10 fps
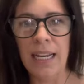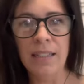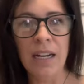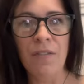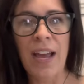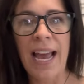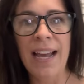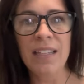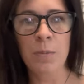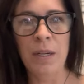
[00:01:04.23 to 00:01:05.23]
stuff
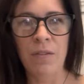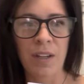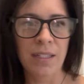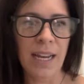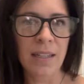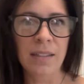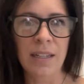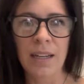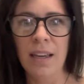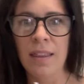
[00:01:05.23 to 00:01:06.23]
has been
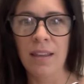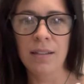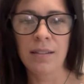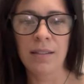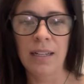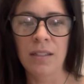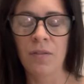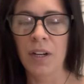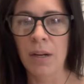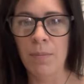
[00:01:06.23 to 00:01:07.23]
fantastic. This is
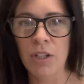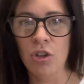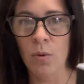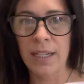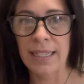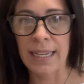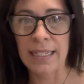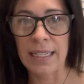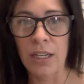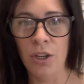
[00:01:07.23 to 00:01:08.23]
very much going to
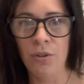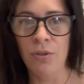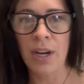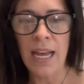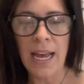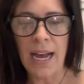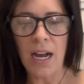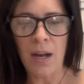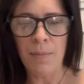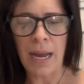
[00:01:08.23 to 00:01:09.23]
continue.
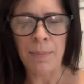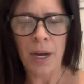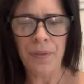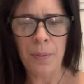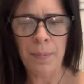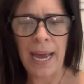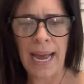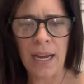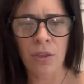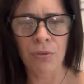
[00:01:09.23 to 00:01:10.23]
I bought the
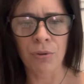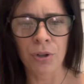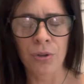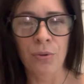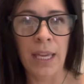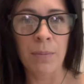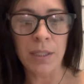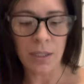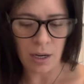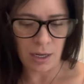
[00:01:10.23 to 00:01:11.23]
pack through
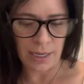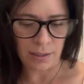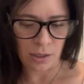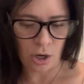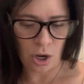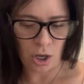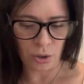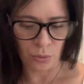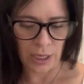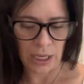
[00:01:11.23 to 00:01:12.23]
Amazon. It's called
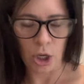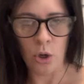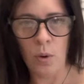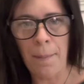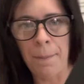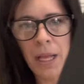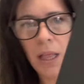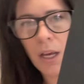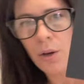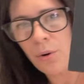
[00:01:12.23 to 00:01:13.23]
Rico
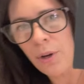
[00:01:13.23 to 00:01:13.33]
Bello.